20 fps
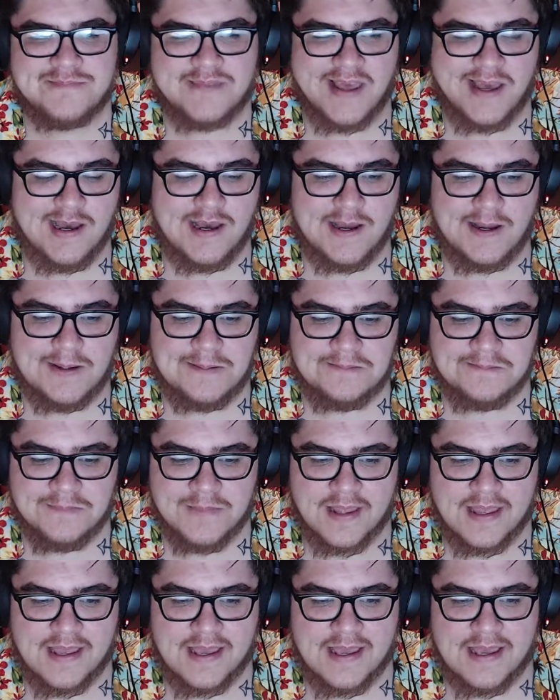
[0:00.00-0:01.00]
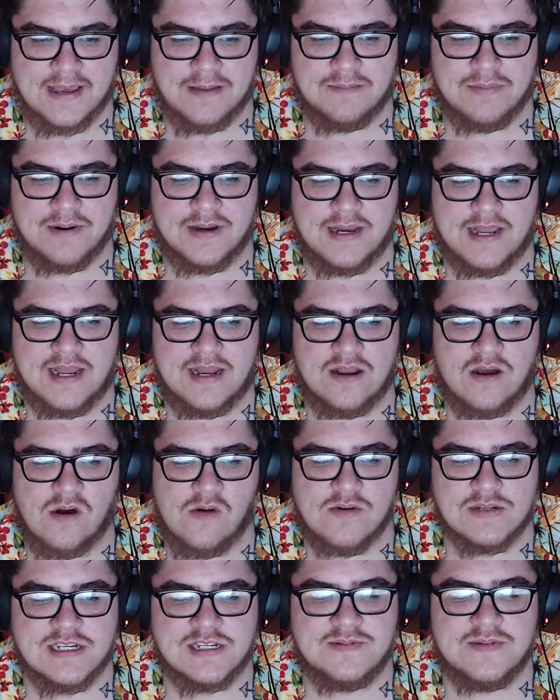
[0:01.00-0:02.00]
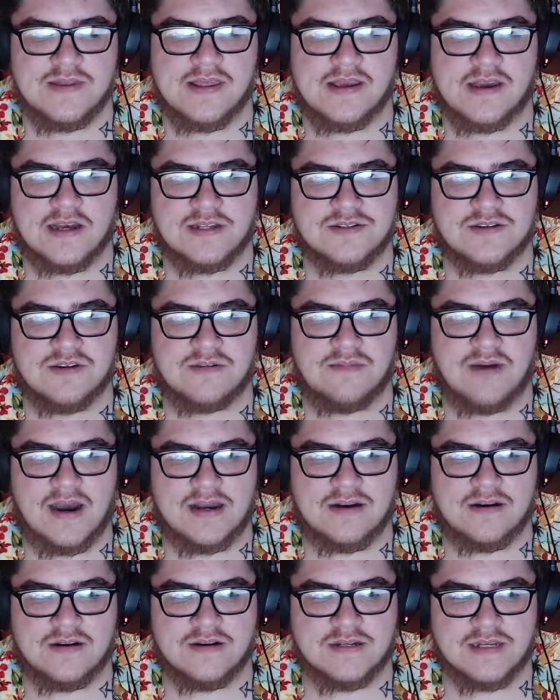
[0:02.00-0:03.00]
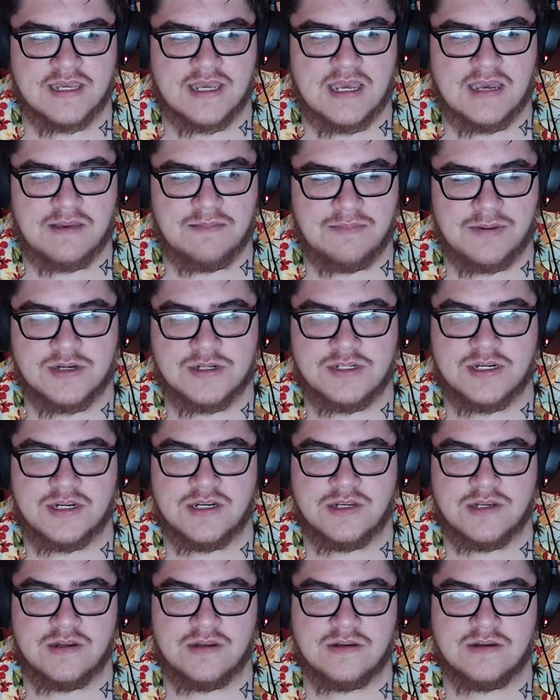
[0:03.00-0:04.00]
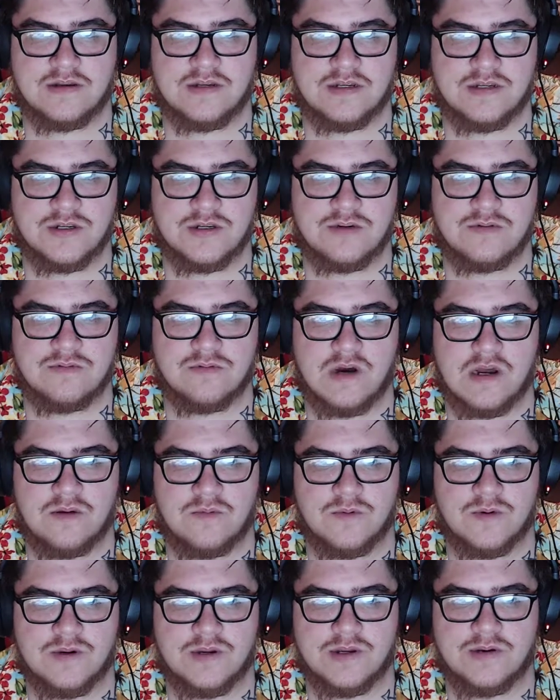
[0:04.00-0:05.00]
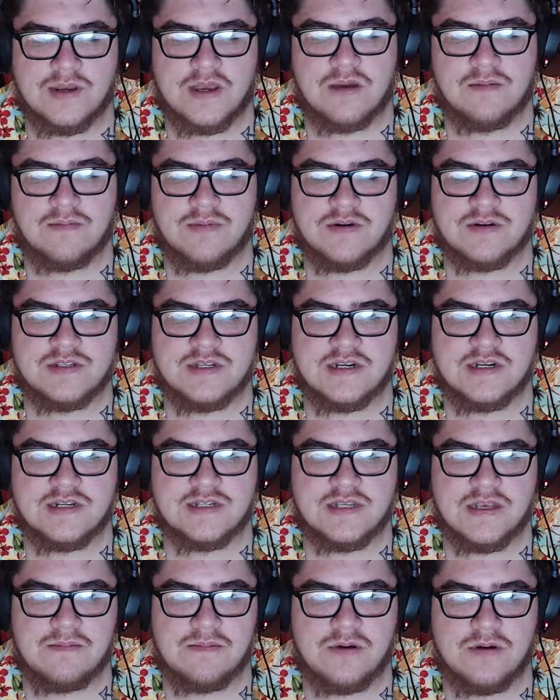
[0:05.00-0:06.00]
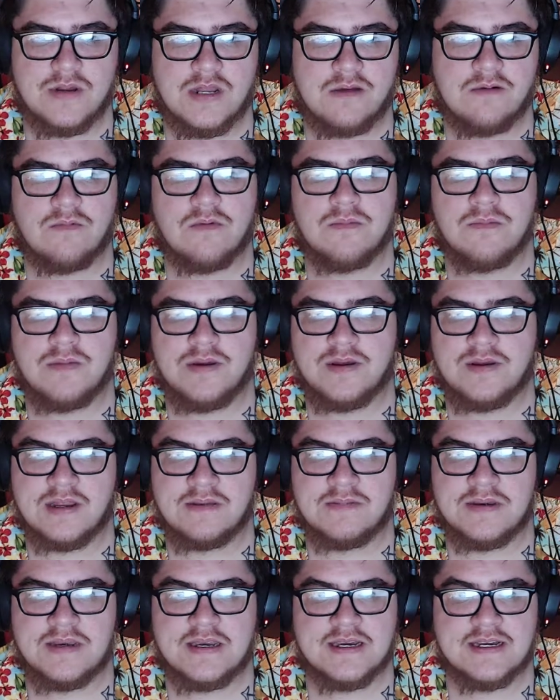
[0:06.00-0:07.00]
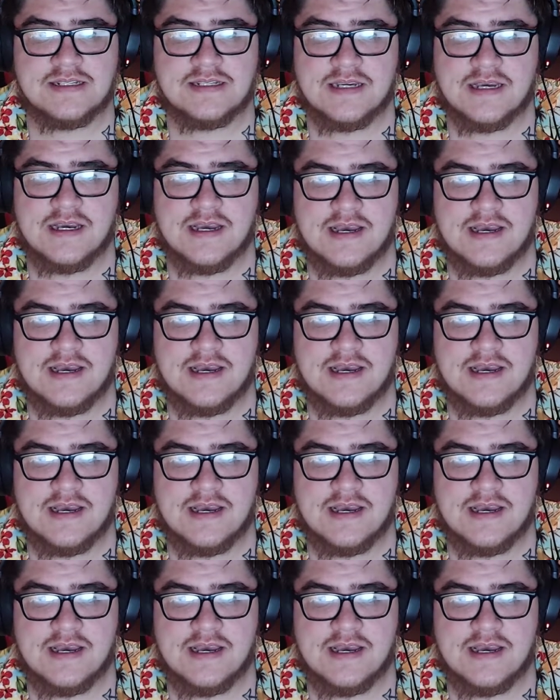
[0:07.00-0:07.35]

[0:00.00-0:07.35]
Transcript: Um, but it always gives me the constant reminder to keep pushing to do what we're doing at Bro seriously and building what we're building because